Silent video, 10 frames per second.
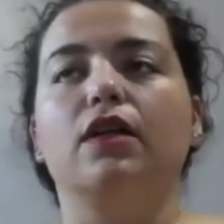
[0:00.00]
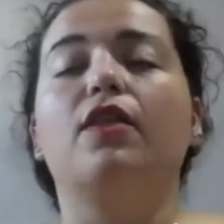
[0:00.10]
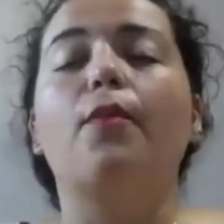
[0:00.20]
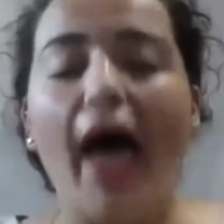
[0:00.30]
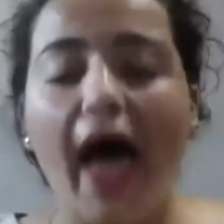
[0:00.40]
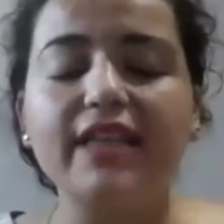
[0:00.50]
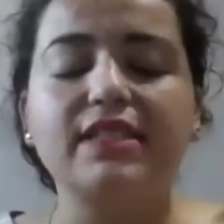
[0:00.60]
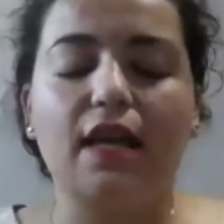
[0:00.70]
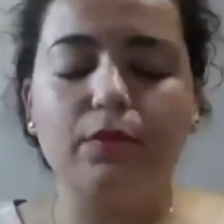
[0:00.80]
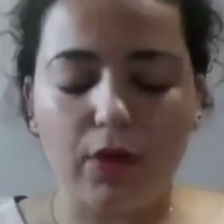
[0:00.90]
the
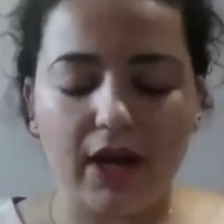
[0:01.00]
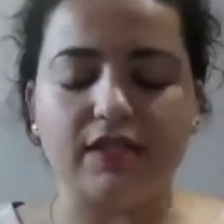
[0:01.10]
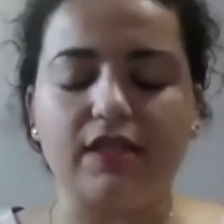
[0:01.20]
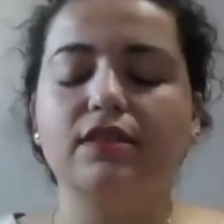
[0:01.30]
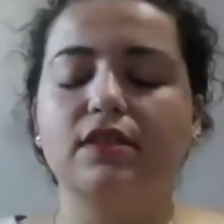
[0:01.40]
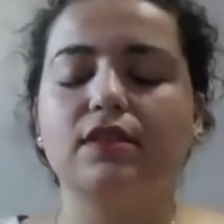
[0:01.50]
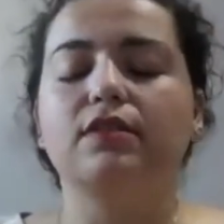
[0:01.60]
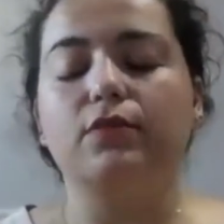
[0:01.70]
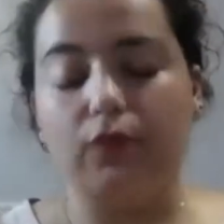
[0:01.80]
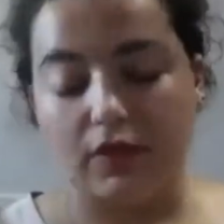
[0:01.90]
past and present,
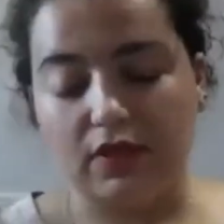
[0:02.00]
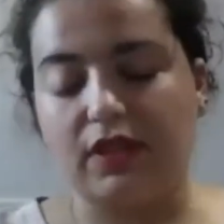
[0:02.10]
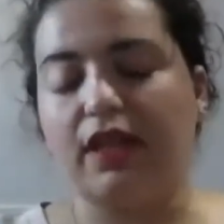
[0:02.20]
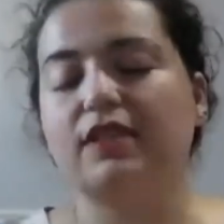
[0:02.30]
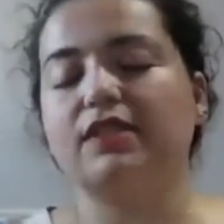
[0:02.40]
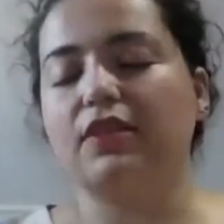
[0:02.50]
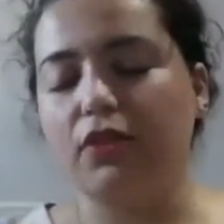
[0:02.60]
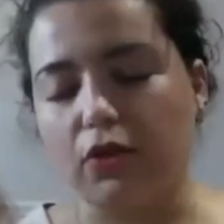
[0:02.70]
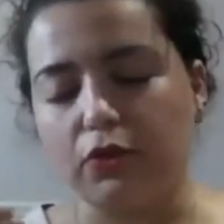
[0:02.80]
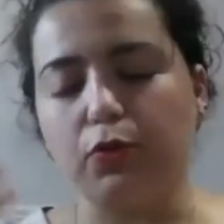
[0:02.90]
to the extent
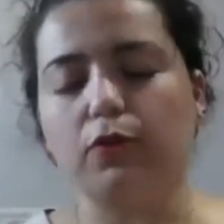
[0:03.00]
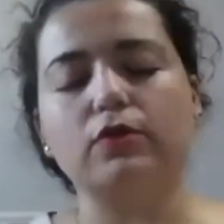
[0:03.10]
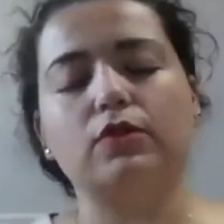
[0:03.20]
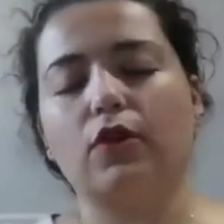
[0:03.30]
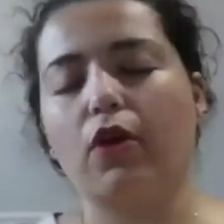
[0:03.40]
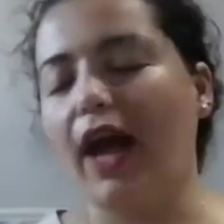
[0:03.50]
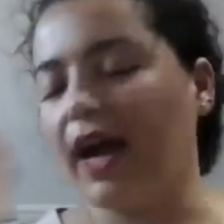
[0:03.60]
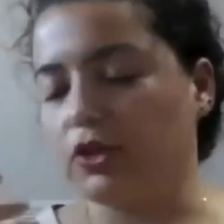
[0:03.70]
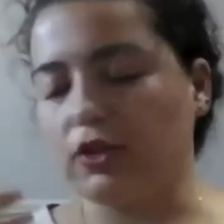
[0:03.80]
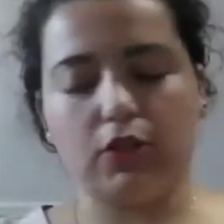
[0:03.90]
that those words are
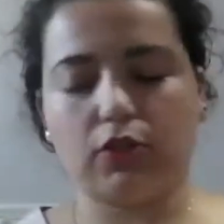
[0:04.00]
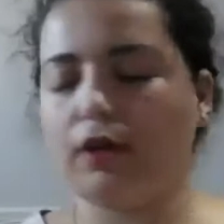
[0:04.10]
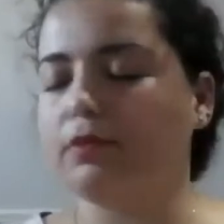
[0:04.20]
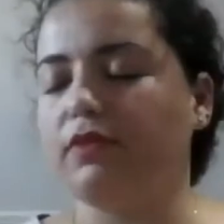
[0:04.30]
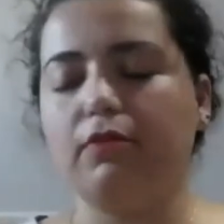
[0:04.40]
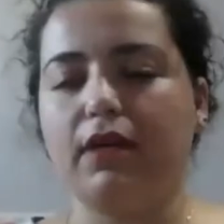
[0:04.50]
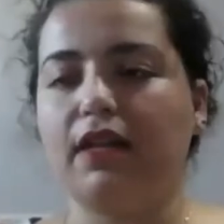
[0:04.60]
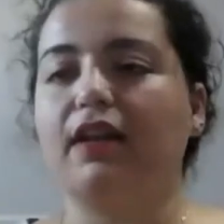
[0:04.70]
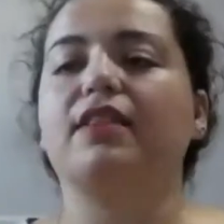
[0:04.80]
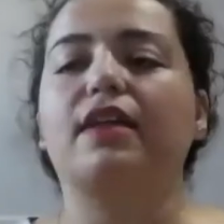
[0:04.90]
actually descriptive and
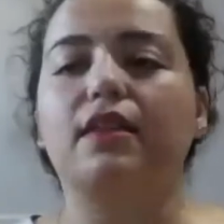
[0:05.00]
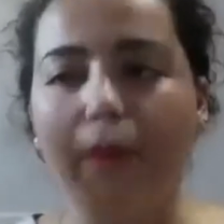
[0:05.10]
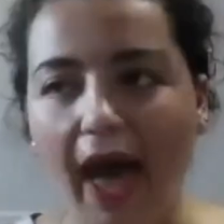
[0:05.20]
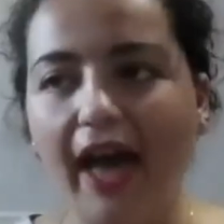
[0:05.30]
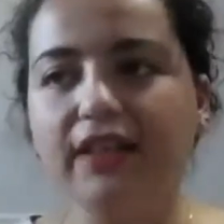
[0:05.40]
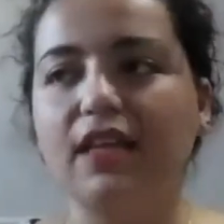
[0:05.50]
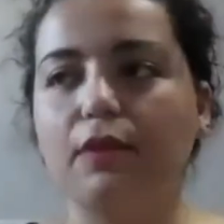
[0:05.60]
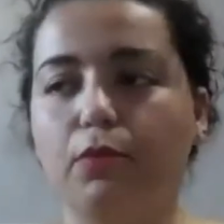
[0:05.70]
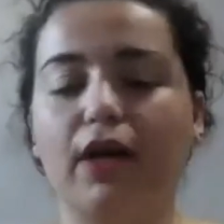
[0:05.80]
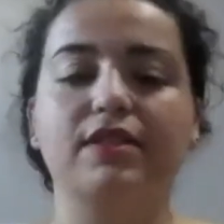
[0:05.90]
mean anything, the past
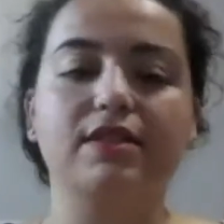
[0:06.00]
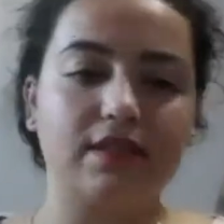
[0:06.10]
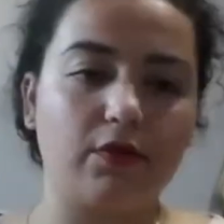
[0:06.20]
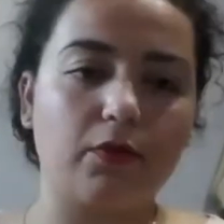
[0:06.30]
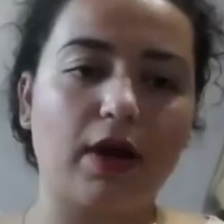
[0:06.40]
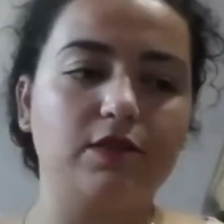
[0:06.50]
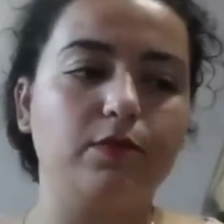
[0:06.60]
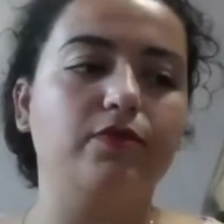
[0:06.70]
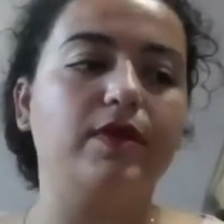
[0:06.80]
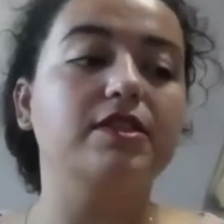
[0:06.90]
and present civil rights
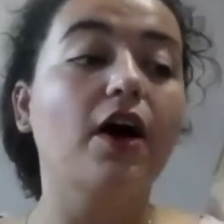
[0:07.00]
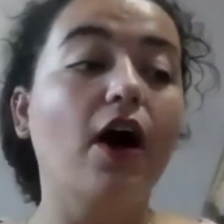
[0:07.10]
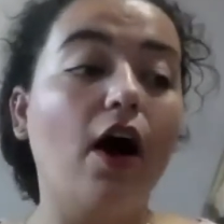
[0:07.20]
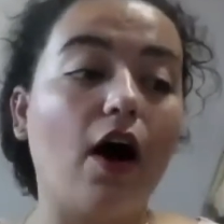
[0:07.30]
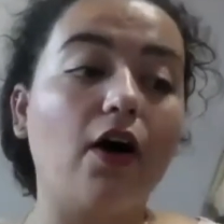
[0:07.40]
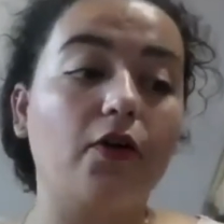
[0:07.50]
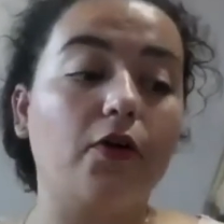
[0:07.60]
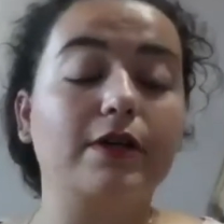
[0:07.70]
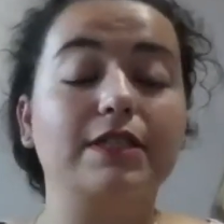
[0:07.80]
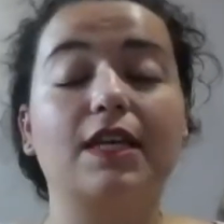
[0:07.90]
movements on
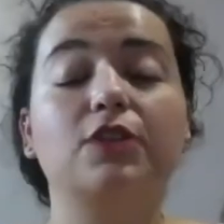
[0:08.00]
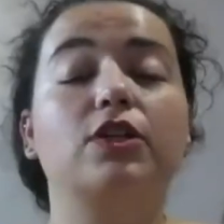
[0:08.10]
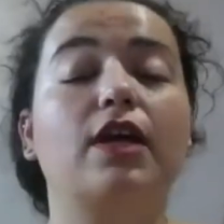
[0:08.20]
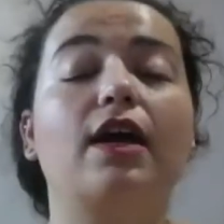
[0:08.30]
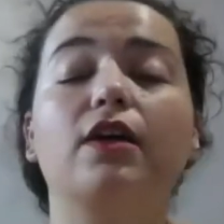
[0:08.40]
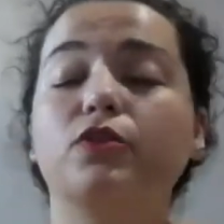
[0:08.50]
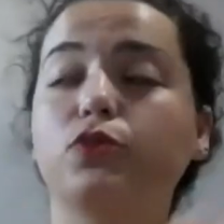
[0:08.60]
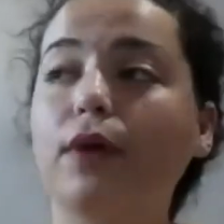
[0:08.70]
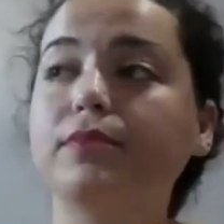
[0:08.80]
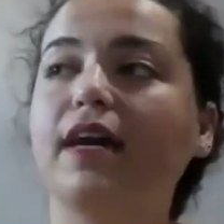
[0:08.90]
our
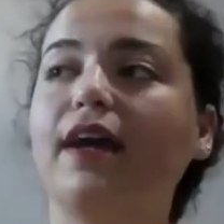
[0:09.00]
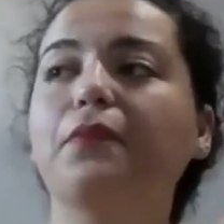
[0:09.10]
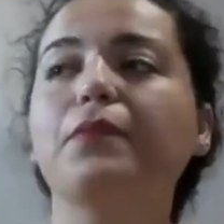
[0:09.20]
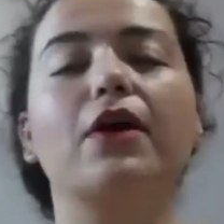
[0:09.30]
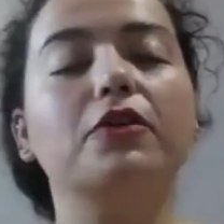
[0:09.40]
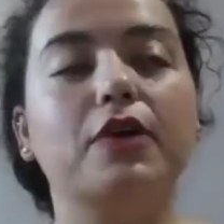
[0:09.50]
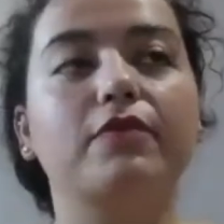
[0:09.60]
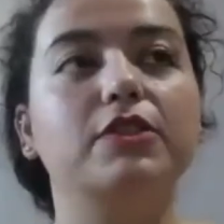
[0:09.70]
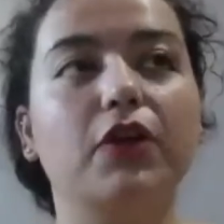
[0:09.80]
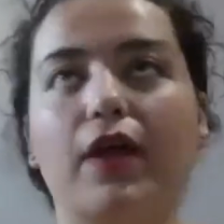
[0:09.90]
organization's website. And we also
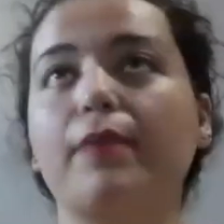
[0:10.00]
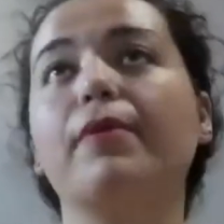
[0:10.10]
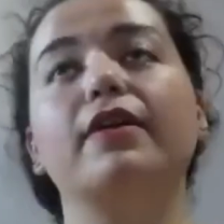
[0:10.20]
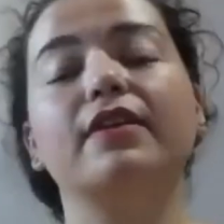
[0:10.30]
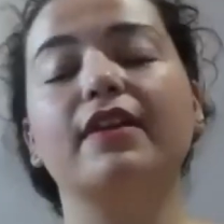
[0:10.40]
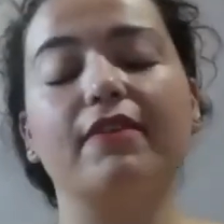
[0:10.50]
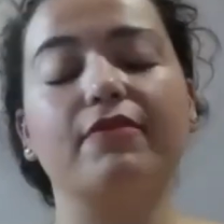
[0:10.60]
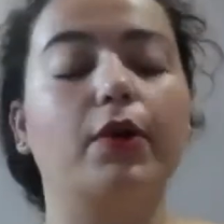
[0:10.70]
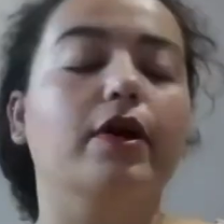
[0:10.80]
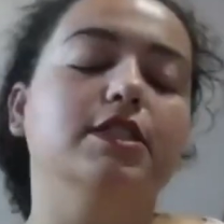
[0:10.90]
have a donate button if
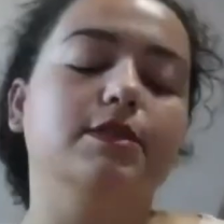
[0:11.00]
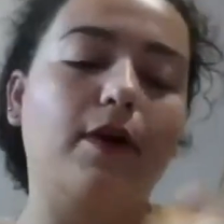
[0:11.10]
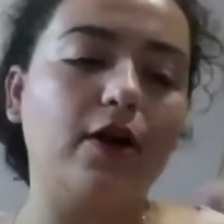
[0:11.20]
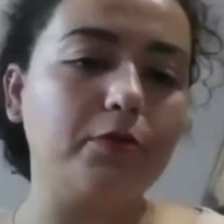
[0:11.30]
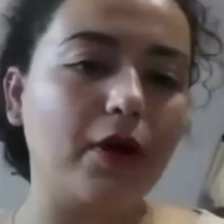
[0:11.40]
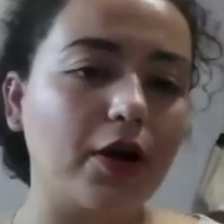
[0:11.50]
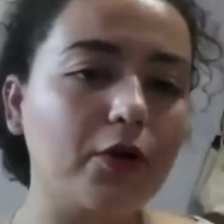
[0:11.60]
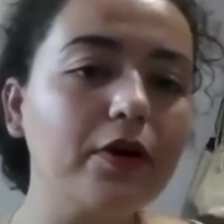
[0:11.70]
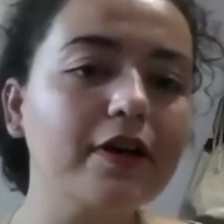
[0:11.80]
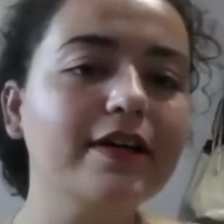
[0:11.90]
you are inspired by
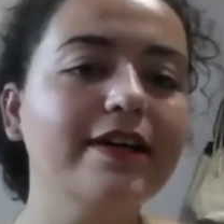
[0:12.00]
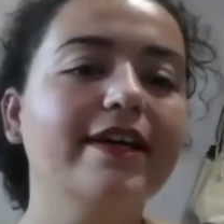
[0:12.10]
our work